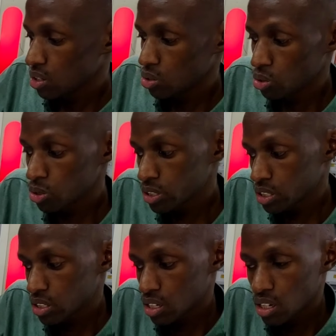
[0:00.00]
you
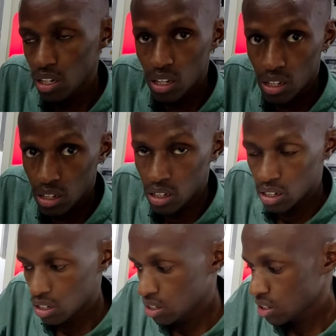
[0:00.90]
note
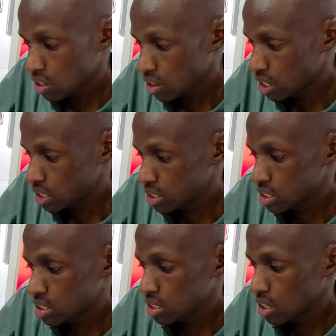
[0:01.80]
that
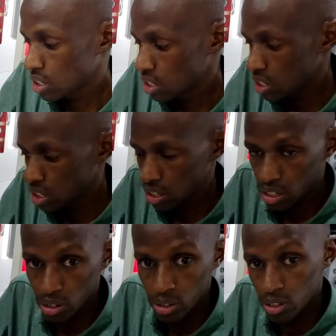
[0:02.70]
the
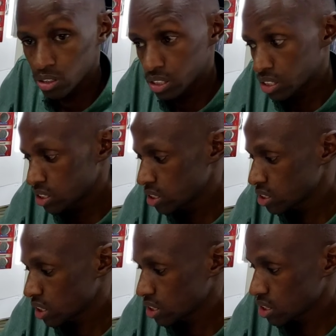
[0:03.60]
Godox
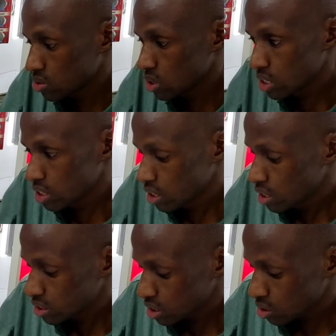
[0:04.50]
TT600 will
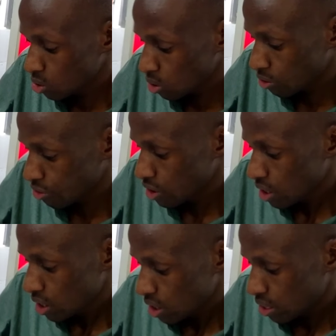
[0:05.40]
still go off.
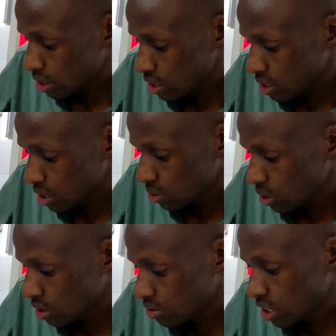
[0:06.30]
Then we
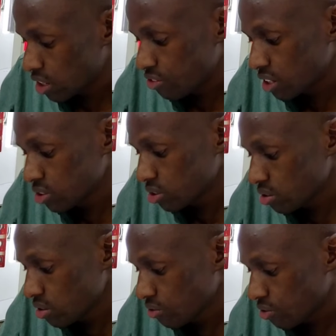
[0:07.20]
have the other
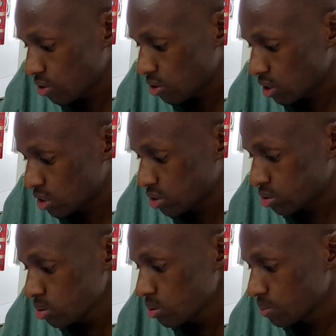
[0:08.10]
function for
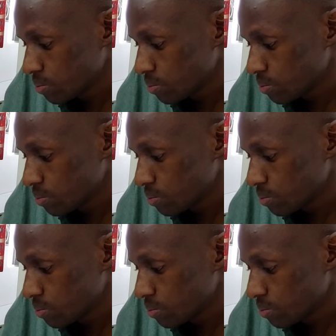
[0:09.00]
S2.